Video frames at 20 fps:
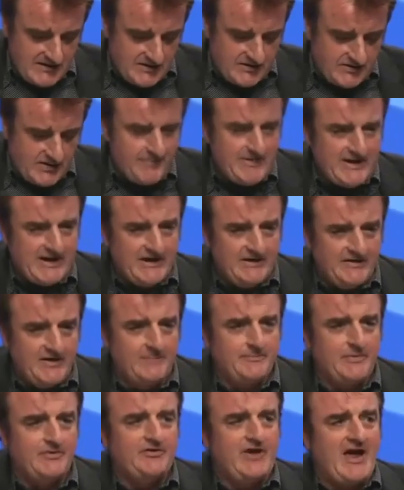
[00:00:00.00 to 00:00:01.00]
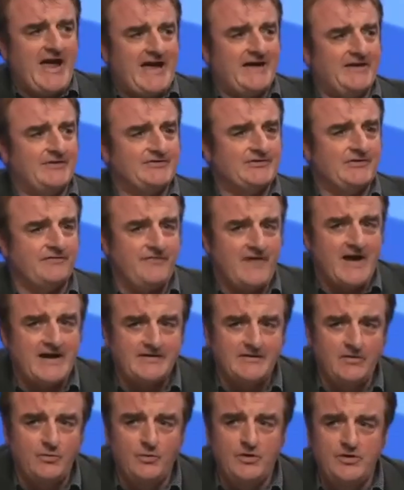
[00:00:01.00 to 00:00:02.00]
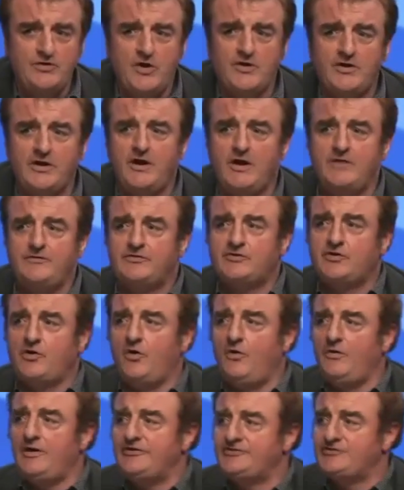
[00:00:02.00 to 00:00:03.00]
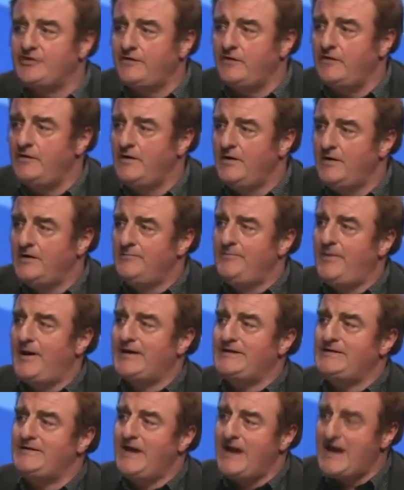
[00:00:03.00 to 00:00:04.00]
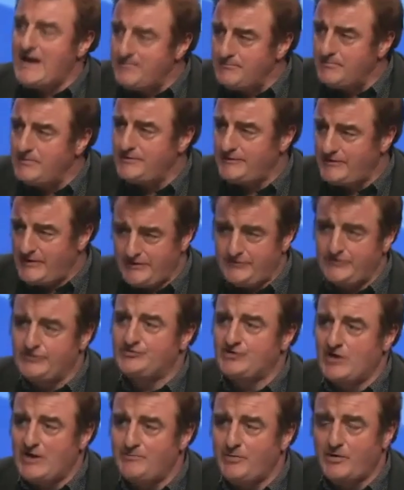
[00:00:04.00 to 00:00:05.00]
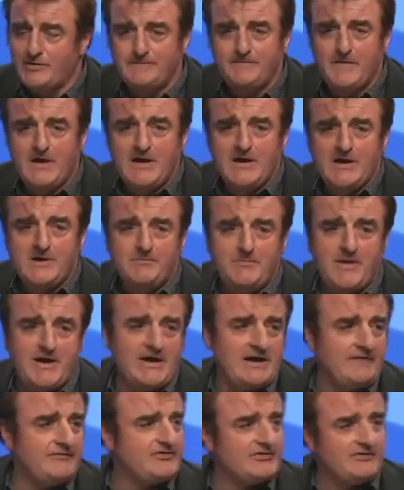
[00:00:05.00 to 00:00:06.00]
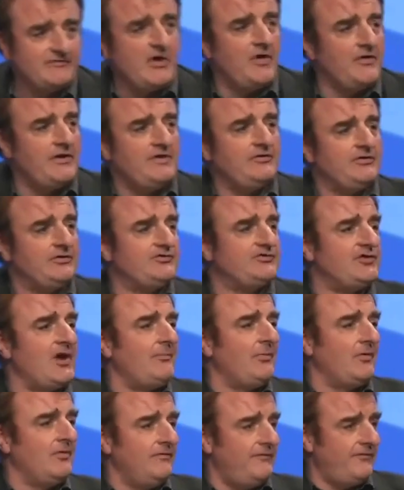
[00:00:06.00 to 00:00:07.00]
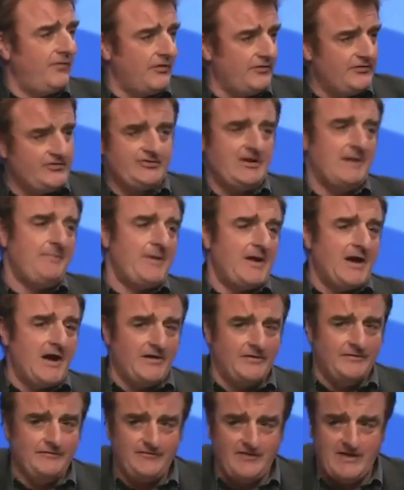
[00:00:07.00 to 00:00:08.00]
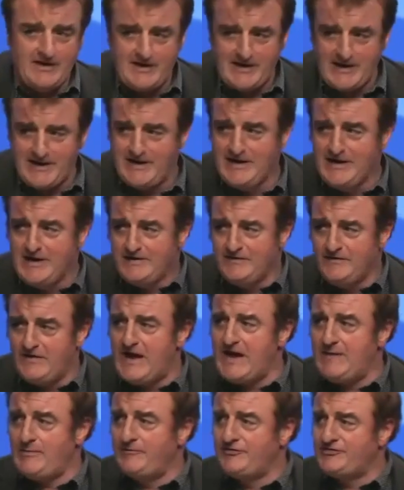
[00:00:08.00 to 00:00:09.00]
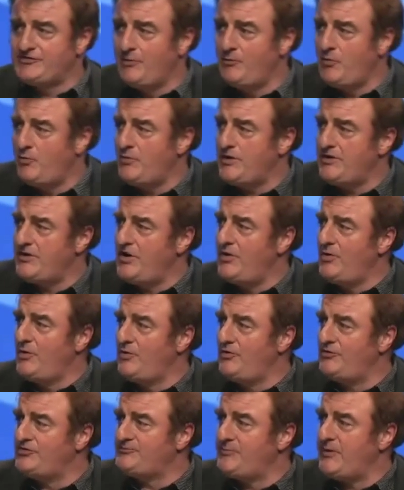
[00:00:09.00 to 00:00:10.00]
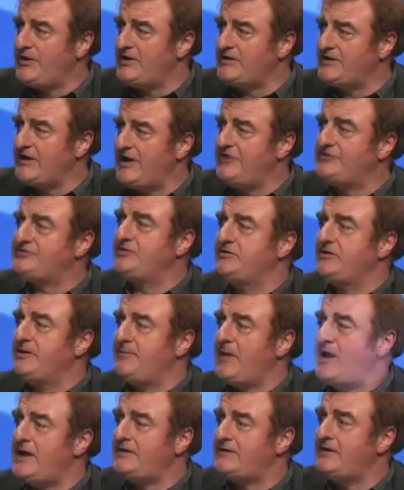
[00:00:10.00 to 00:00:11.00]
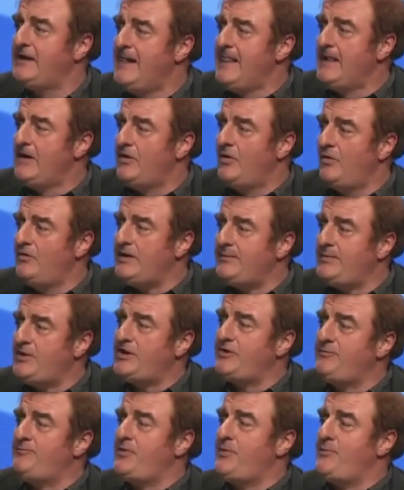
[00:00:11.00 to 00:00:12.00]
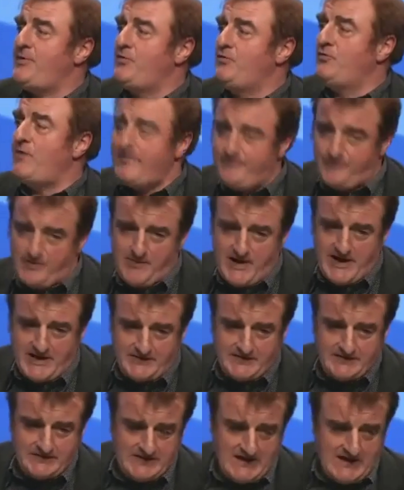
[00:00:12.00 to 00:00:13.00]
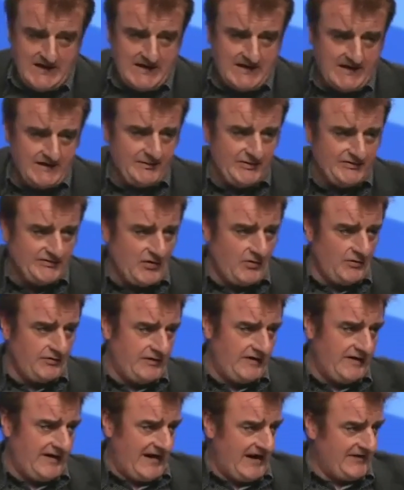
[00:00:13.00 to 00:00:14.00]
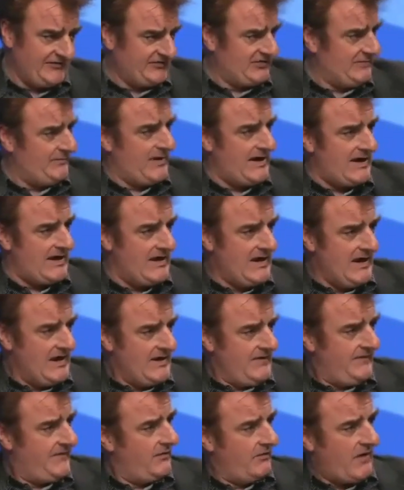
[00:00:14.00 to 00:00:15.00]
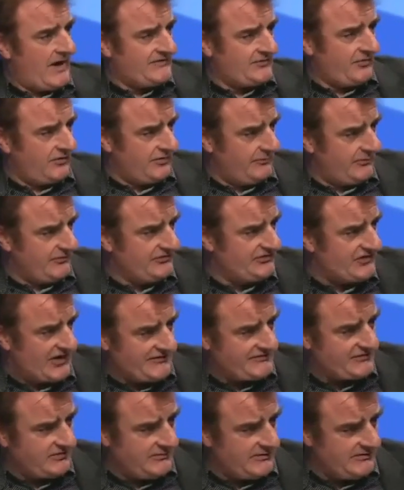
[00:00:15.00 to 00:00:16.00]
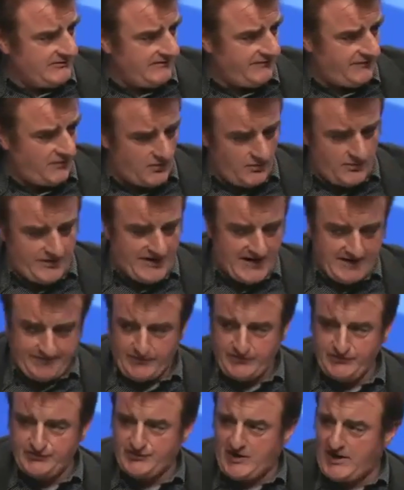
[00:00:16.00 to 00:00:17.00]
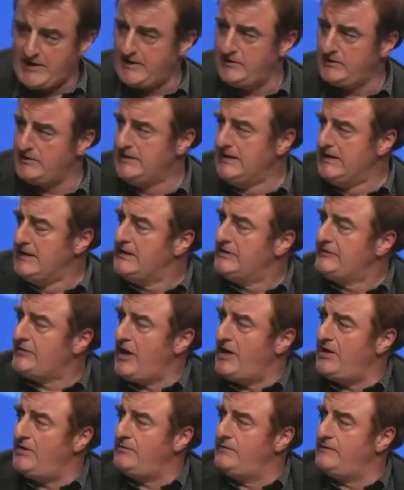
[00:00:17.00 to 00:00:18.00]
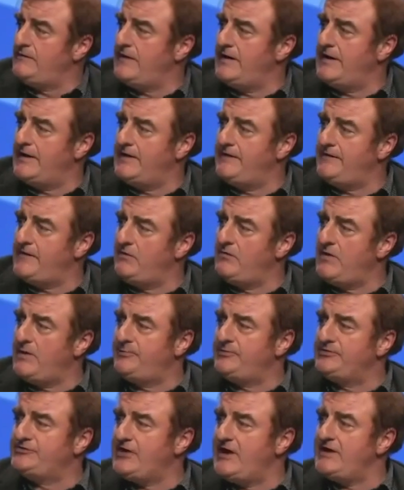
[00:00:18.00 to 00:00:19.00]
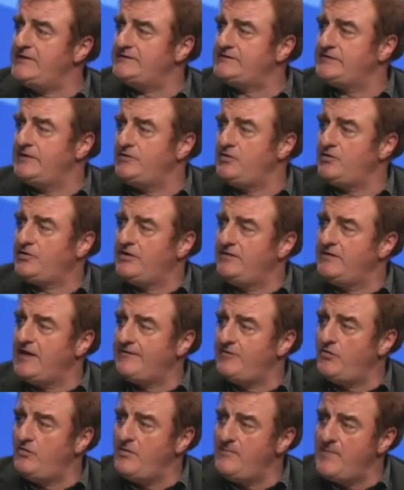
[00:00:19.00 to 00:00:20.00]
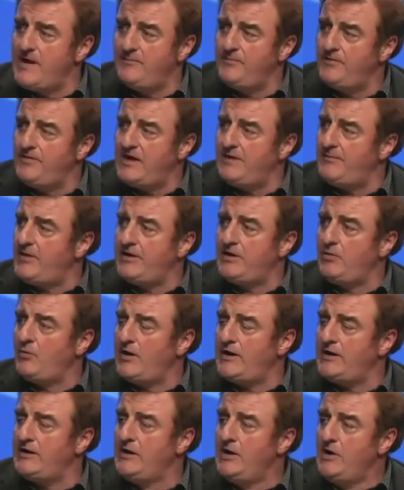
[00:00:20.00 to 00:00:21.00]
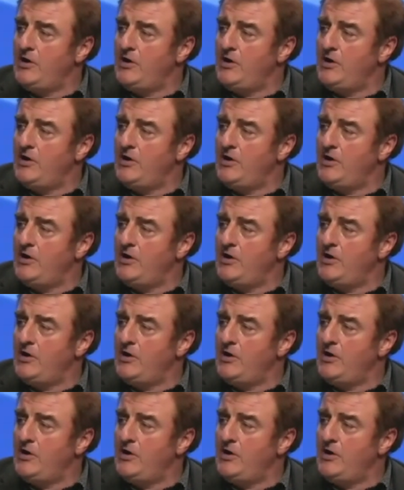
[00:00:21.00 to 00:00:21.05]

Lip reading: Coming in at number 10 is the fact that we're not allowed to call each other by name in the chamber. Many of us have got into trouble for slipping out the name of someone we know who's been engaged in debate, only to be reprimanded and to be told that it has to be the right honourable gentleman for whatever shire town they represent, and you can never remember them anyway,